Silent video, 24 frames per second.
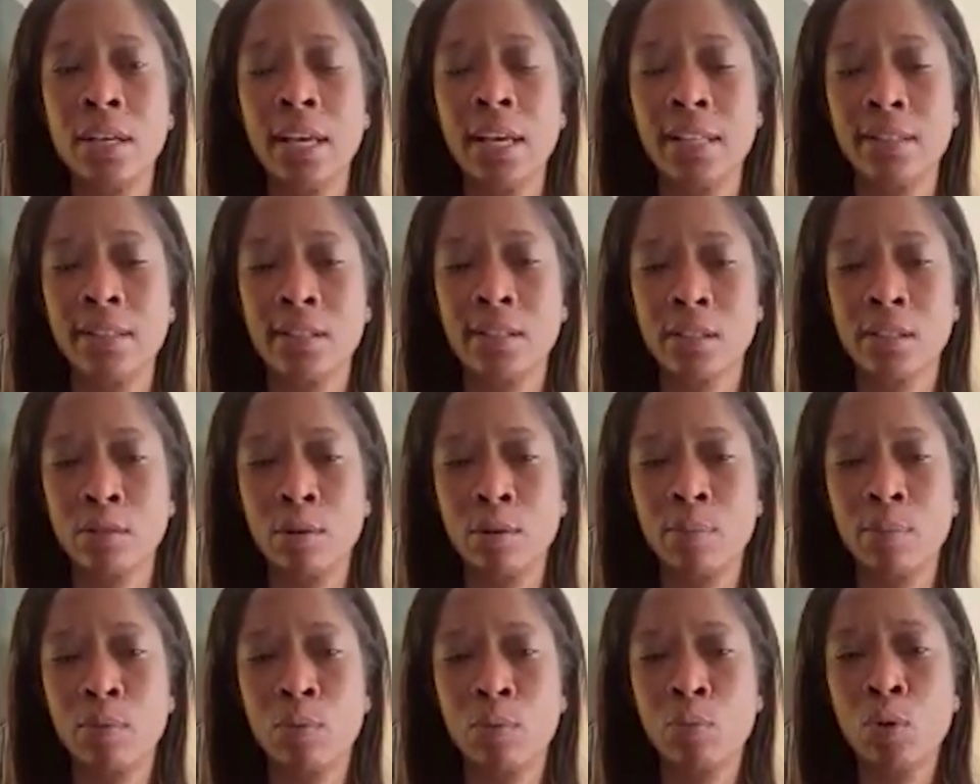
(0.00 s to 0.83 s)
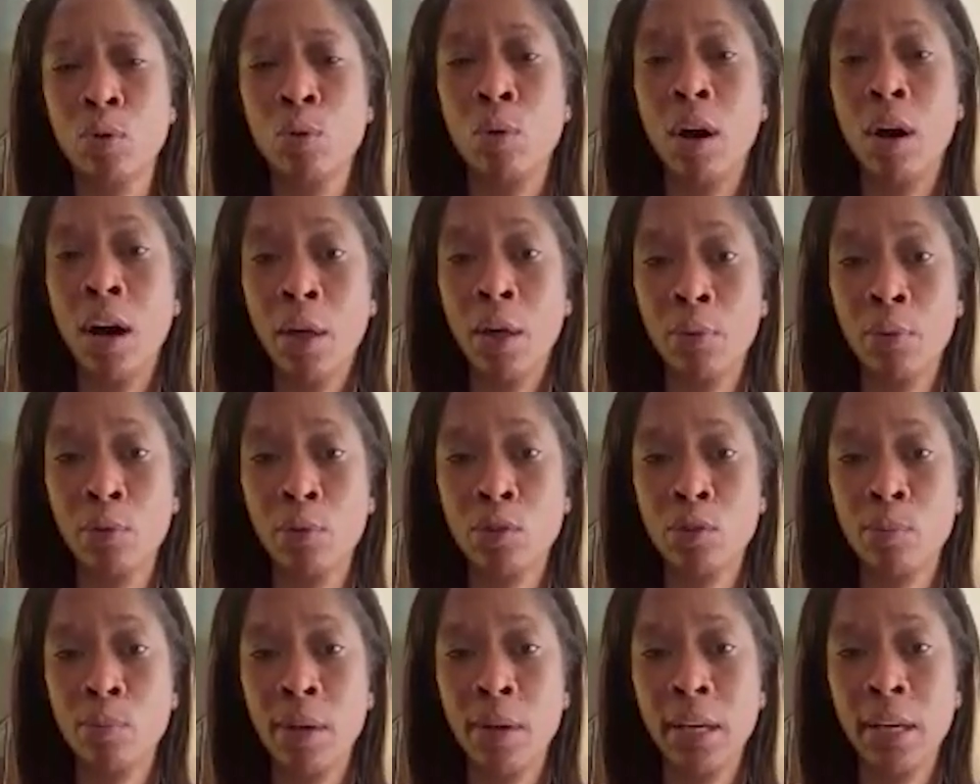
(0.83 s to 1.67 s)
and slip through,
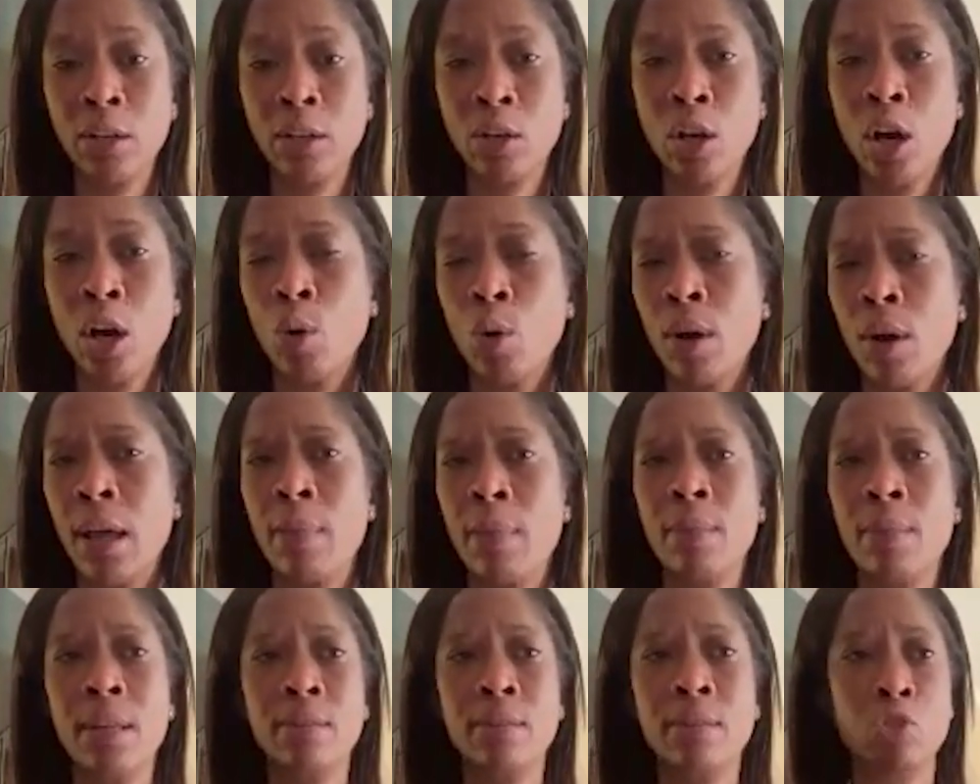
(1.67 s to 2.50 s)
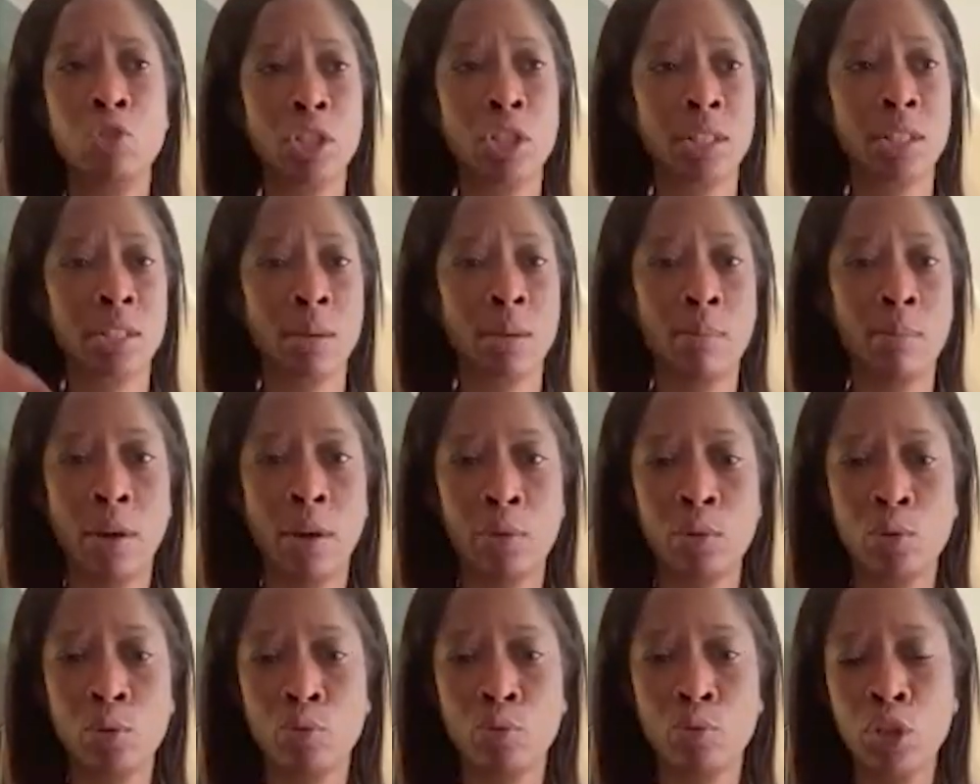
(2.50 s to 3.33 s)
others may know, and then just some
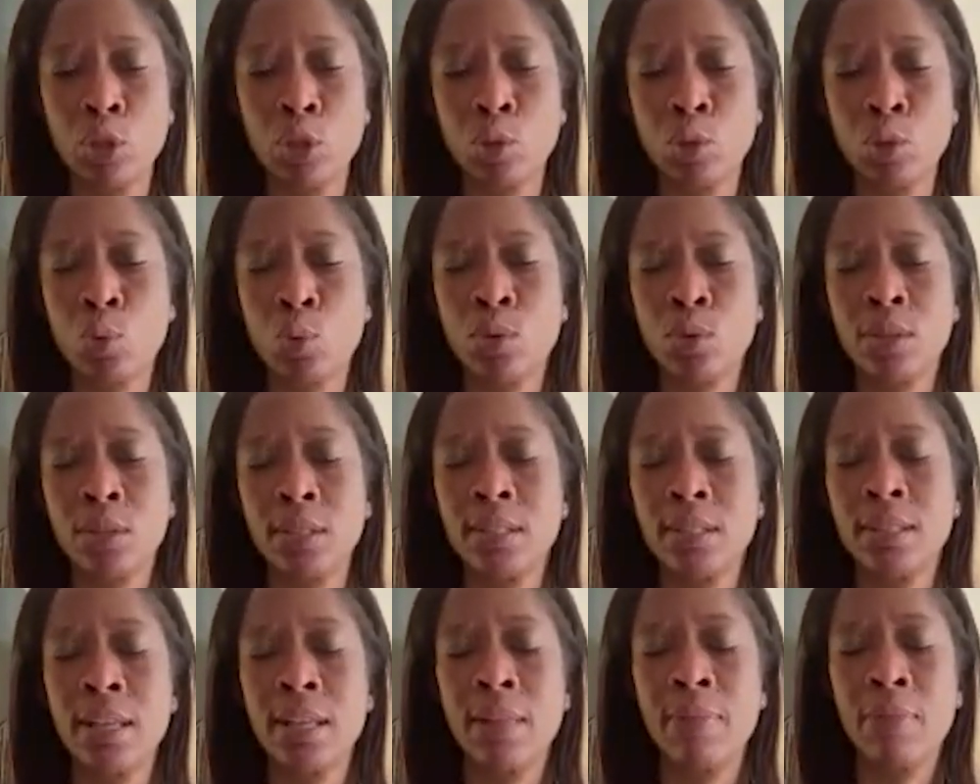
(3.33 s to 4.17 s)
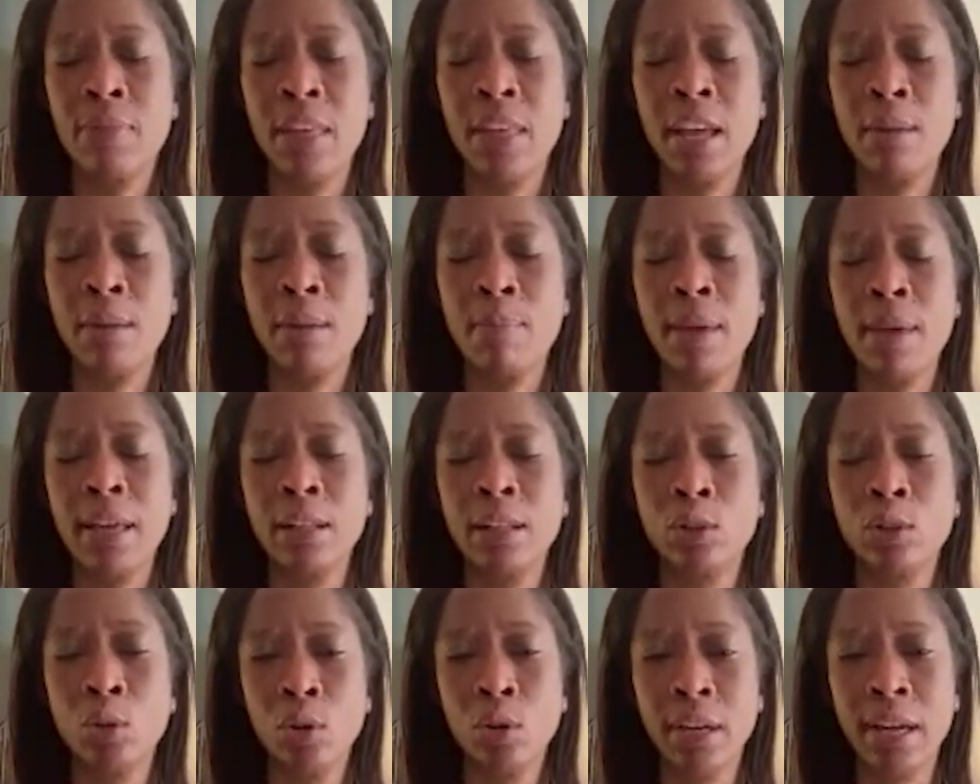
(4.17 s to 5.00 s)
other resources that they
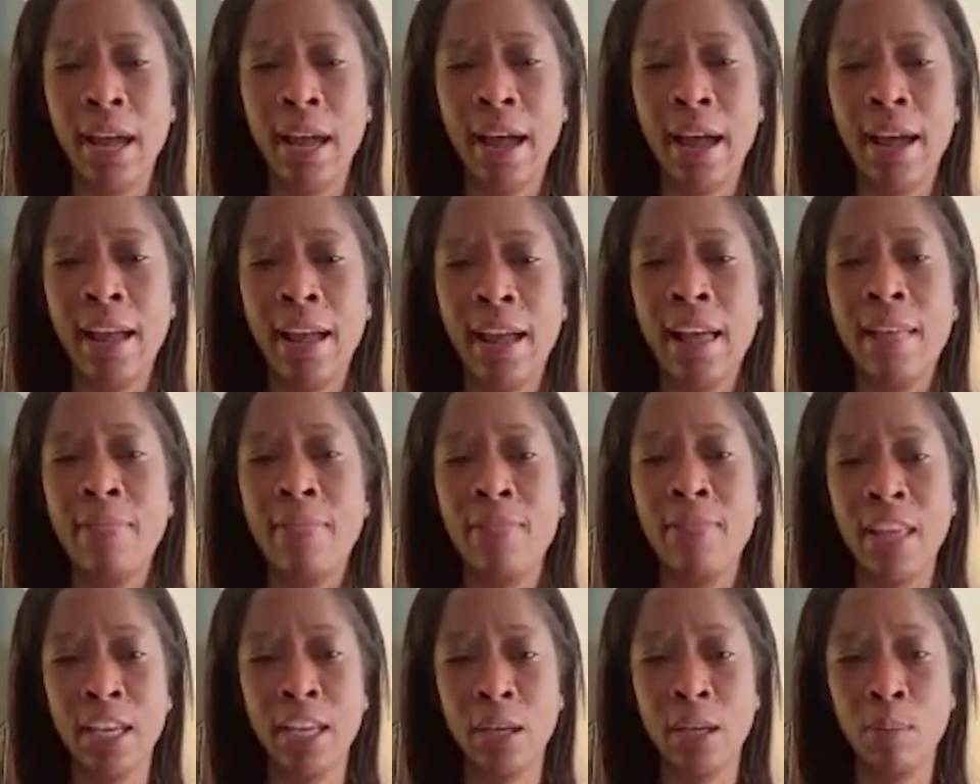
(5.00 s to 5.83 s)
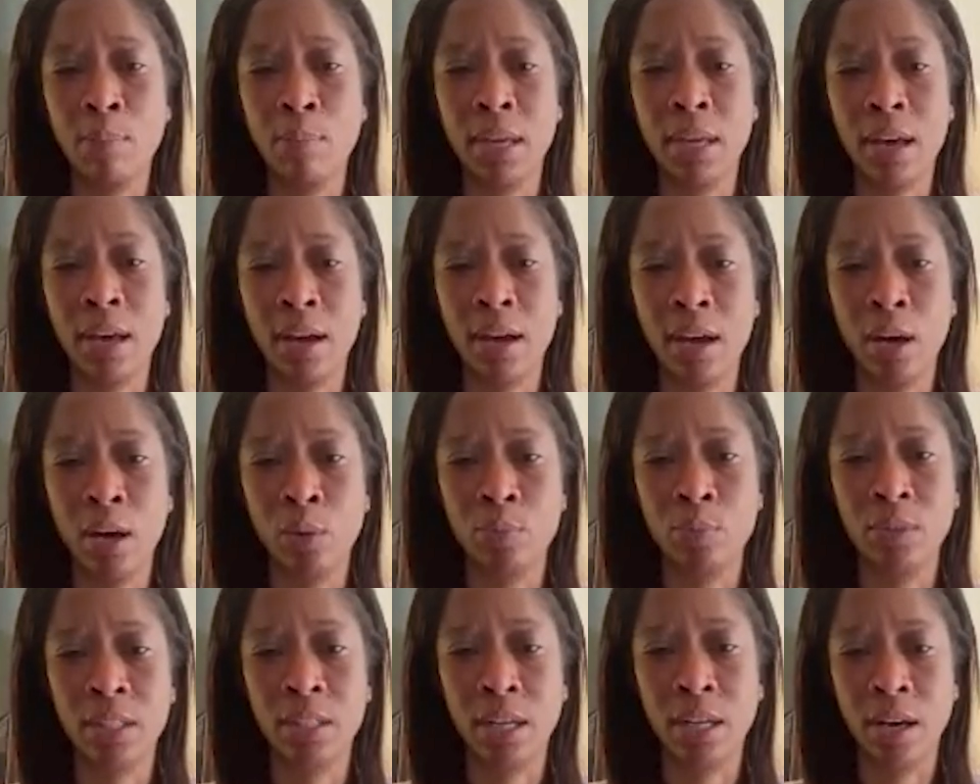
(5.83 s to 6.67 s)
may look at and they can be a
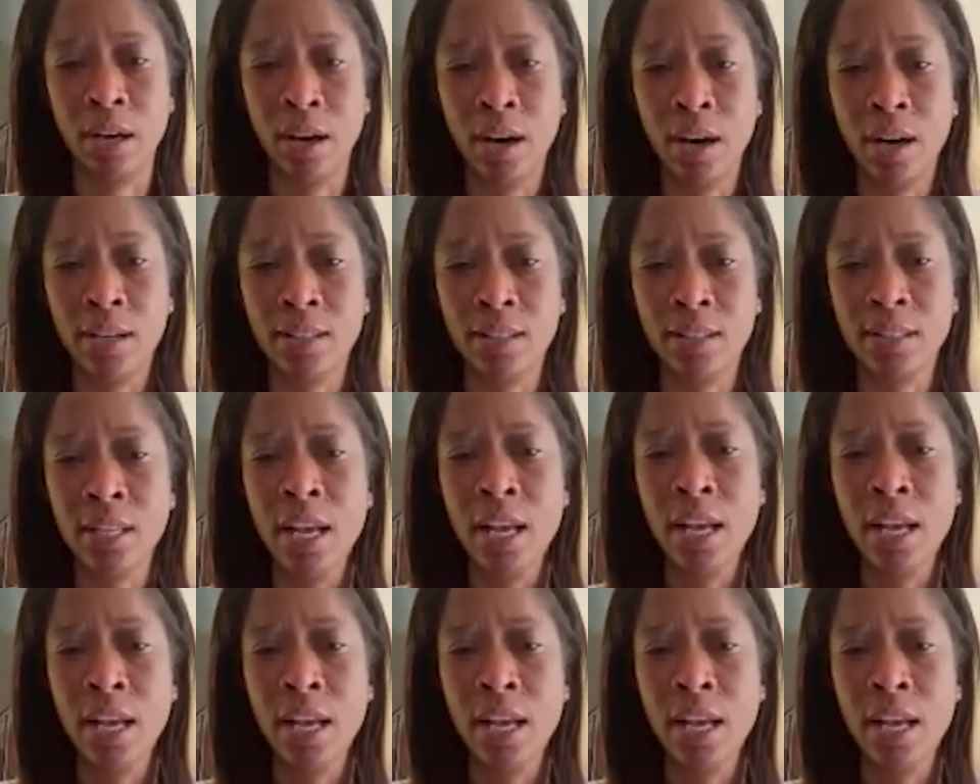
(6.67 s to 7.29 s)
help to us.